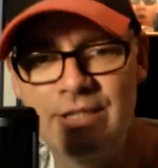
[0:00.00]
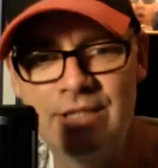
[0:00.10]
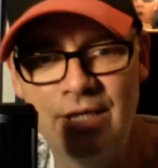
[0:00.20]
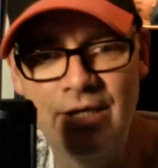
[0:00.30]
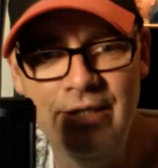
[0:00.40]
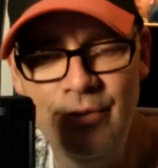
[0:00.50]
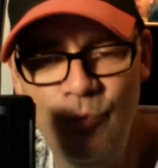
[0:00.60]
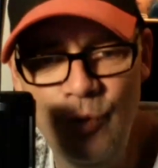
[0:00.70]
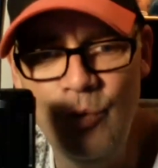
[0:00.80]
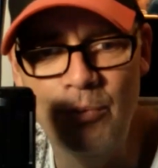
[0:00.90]
done in the
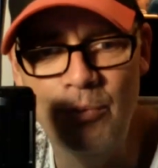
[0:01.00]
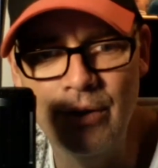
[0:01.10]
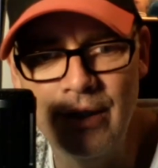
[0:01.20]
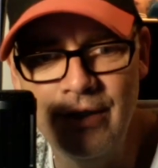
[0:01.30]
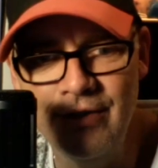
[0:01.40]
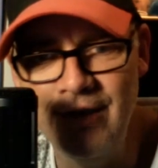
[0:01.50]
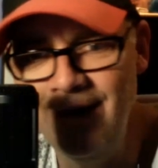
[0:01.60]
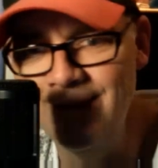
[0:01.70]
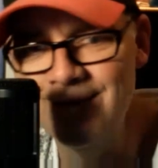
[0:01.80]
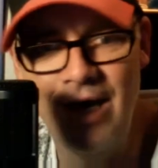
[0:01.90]
womb. Like you're
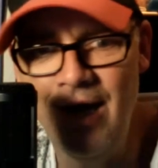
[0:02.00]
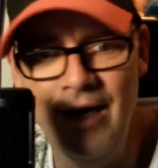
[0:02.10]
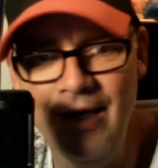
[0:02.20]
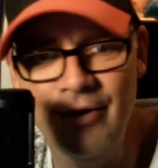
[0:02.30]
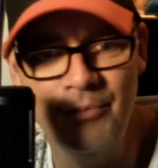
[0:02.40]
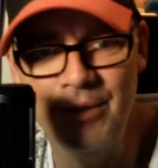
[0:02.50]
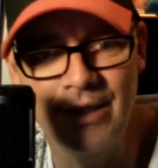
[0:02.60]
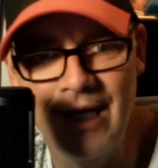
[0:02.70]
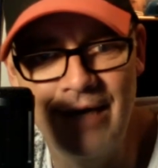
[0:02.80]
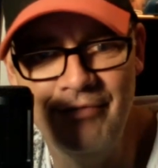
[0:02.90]
not mm-hmm. taught how to be a
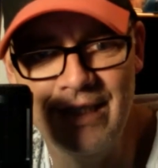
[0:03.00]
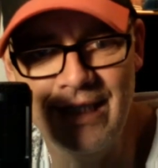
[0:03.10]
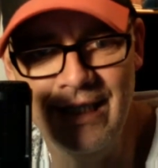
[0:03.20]
lefty.